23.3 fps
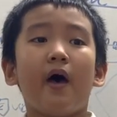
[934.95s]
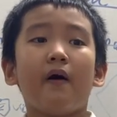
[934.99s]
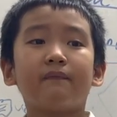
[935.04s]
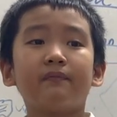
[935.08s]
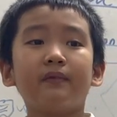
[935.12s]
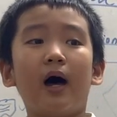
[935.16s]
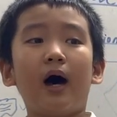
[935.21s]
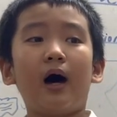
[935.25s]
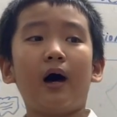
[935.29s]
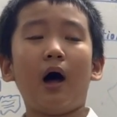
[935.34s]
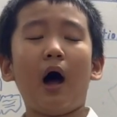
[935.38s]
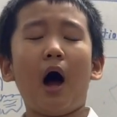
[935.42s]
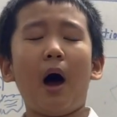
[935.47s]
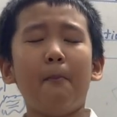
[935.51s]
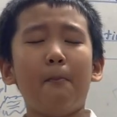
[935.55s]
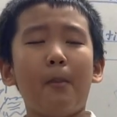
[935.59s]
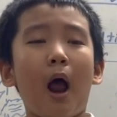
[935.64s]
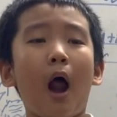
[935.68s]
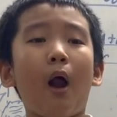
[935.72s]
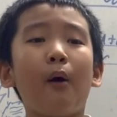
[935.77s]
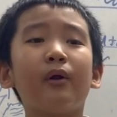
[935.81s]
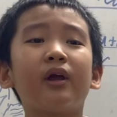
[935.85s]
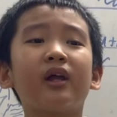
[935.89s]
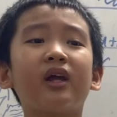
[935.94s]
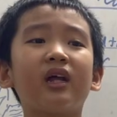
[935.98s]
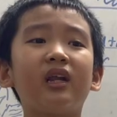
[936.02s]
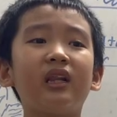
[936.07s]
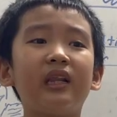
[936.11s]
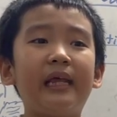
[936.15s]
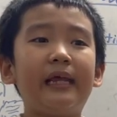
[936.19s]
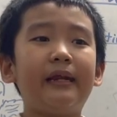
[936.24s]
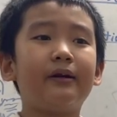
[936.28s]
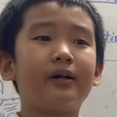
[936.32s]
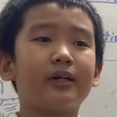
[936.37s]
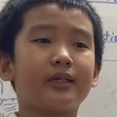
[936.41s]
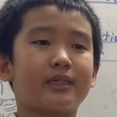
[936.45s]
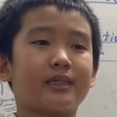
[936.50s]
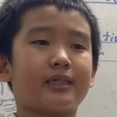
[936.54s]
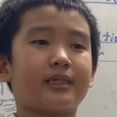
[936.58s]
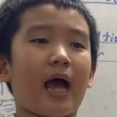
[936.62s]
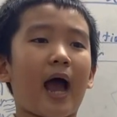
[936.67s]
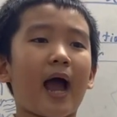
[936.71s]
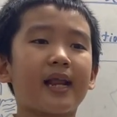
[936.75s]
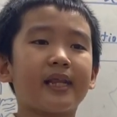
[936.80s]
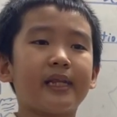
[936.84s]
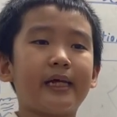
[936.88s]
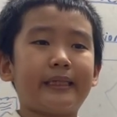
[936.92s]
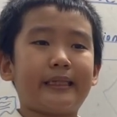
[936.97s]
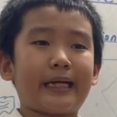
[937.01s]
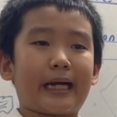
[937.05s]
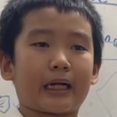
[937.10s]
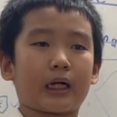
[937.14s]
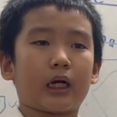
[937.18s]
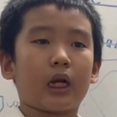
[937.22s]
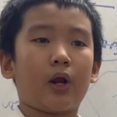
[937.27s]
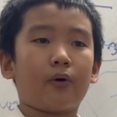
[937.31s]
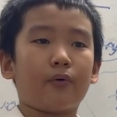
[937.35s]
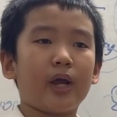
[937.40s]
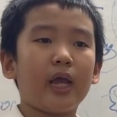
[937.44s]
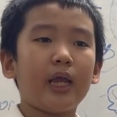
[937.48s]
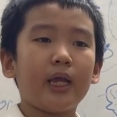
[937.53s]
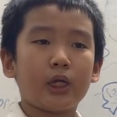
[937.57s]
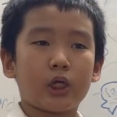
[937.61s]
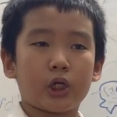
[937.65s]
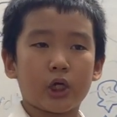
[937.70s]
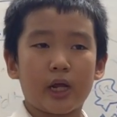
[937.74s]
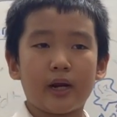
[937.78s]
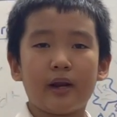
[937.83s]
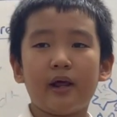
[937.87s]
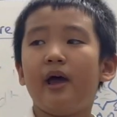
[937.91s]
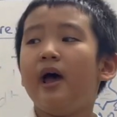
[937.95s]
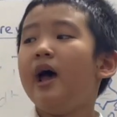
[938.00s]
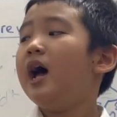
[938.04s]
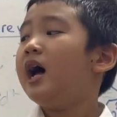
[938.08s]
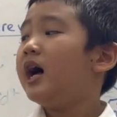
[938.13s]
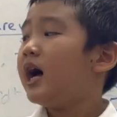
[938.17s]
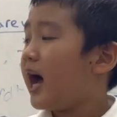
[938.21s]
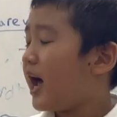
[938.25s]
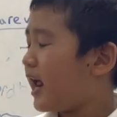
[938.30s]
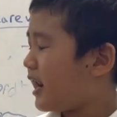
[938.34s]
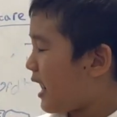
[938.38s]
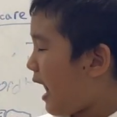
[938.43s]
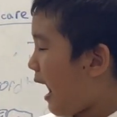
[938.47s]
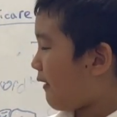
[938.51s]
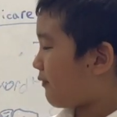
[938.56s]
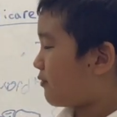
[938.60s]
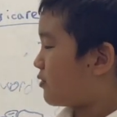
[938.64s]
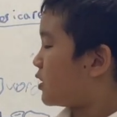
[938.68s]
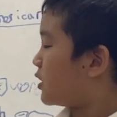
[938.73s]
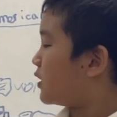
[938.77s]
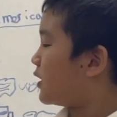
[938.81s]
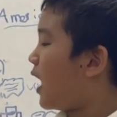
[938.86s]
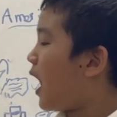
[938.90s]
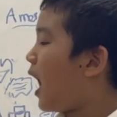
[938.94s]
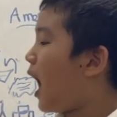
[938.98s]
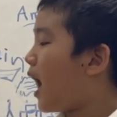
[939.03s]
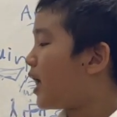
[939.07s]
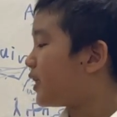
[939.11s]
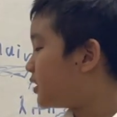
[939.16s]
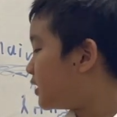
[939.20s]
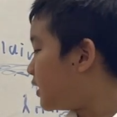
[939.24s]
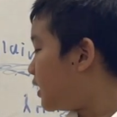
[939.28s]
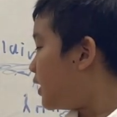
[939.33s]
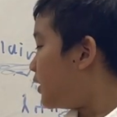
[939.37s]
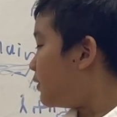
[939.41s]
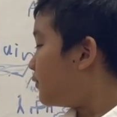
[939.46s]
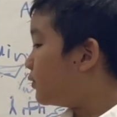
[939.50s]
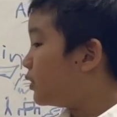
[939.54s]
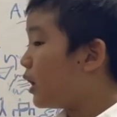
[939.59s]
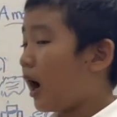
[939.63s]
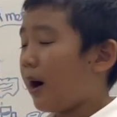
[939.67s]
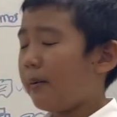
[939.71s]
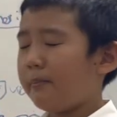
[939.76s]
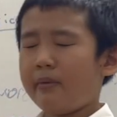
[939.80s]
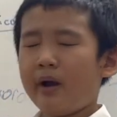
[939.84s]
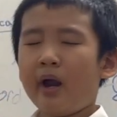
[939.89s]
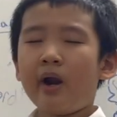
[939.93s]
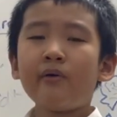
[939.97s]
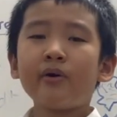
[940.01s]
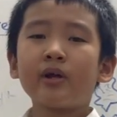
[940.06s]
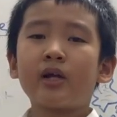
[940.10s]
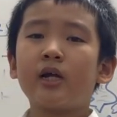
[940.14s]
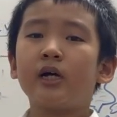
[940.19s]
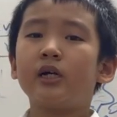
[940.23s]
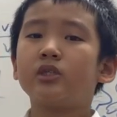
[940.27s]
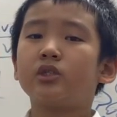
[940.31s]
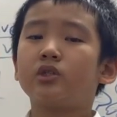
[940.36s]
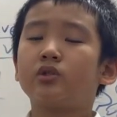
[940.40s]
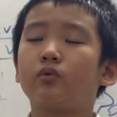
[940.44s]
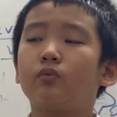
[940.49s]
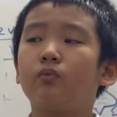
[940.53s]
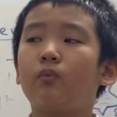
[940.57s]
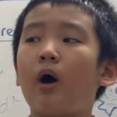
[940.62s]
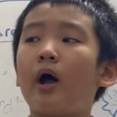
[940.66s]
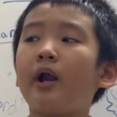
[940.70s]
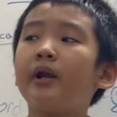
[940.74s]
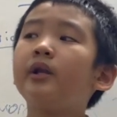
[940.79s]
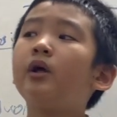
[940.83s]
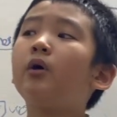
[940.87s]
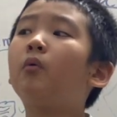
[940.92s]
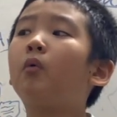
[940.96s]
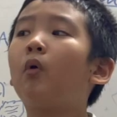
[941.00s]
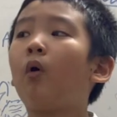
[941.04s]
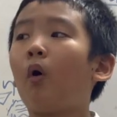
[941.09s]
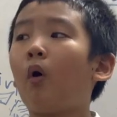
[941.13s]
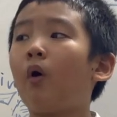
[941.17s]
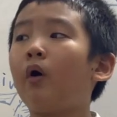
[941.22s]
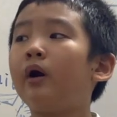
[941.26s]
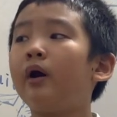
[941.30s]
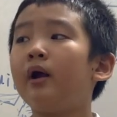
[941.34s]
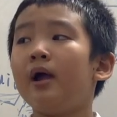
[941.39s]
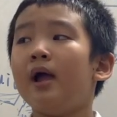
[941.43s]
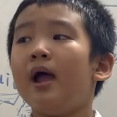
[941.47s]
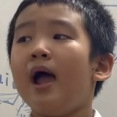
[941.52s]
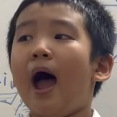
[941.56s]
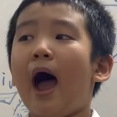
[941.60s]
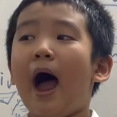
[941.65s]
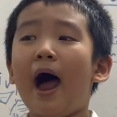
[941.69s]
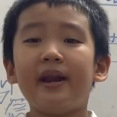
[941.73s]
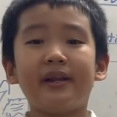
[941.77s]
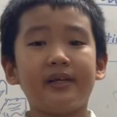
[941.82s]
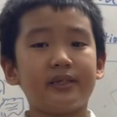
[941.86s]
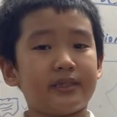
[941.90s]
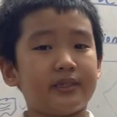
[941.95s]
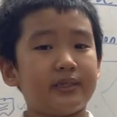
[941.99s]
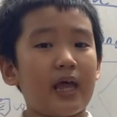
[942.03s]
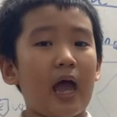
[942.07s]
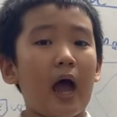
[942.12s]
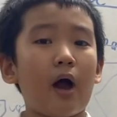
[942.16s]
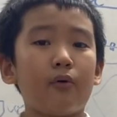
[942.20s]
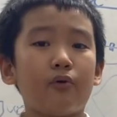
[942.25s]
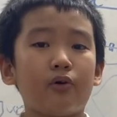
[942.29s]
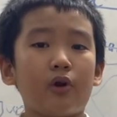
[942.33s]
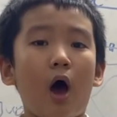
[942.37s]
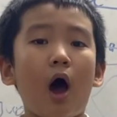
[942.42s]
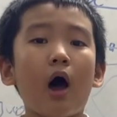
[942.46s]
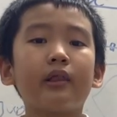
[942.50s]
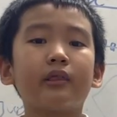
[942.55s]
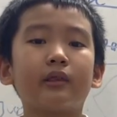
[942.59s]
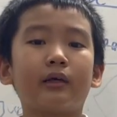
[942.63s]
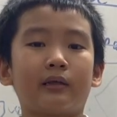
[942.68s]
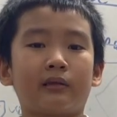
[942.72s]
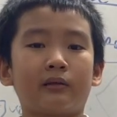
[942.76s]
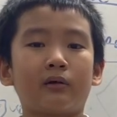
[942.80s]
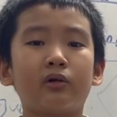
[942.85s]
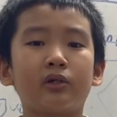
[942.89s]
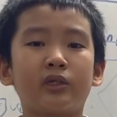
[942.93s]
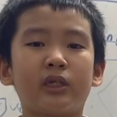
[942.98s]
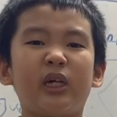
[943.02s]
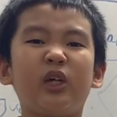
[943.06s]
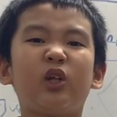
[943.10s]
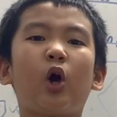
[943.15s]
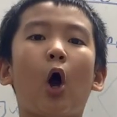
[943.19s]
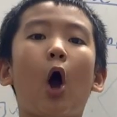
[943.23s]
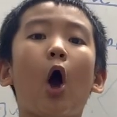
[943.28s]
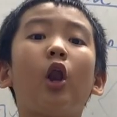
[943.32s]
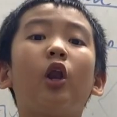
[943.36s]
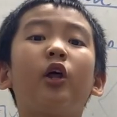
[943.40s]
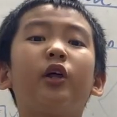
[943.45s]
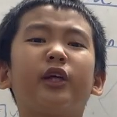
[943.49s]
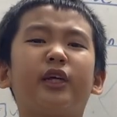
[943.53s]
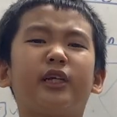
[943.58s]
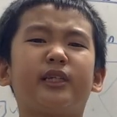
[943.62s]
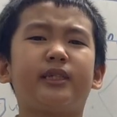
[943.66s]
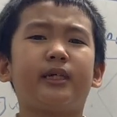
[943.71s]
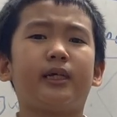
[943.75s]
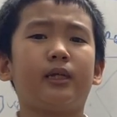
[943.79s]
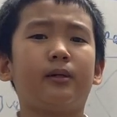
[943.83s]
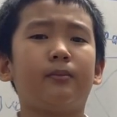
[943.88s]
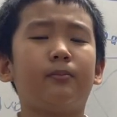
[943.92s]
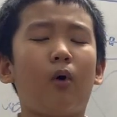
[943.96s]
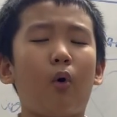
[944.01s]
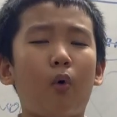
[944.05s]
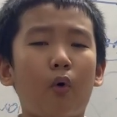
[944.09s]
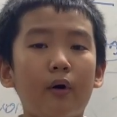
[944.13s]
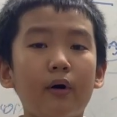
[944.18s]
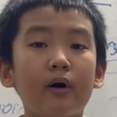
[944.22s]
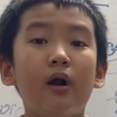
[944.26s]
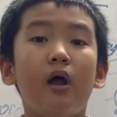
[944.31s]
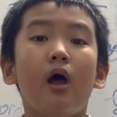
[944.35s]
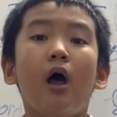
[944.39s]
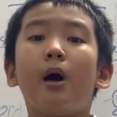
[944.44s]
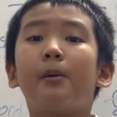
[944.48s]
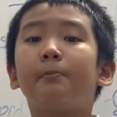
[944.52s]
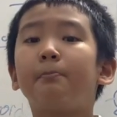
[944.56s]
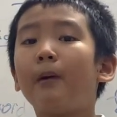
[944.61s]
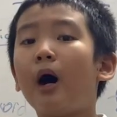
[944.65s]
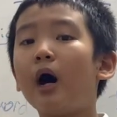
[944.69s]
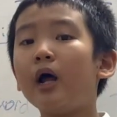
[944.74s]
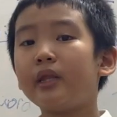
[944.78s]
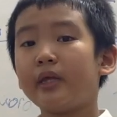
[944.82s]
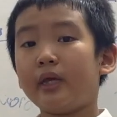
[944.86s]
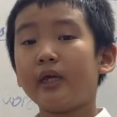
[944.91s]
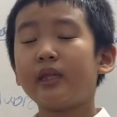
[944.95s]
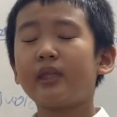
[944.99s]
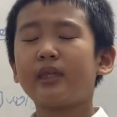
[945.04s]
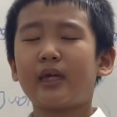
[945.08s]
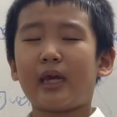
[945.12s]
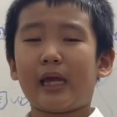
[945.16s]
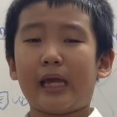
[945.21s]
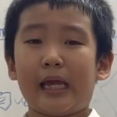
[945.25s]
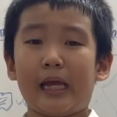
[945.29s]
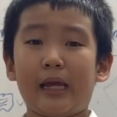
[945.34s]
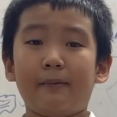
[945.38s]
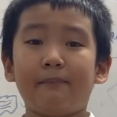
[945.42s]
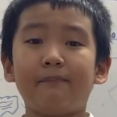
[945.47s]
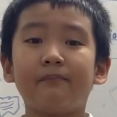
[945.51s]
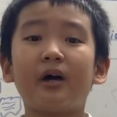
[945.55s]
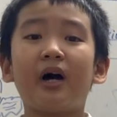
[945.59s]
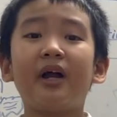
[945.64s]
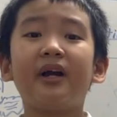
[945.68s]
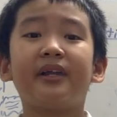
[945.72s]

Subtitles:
The American leaders signed the Declaration, and after that the Americans won the war, and is now not the 13 colonies anymore, but it became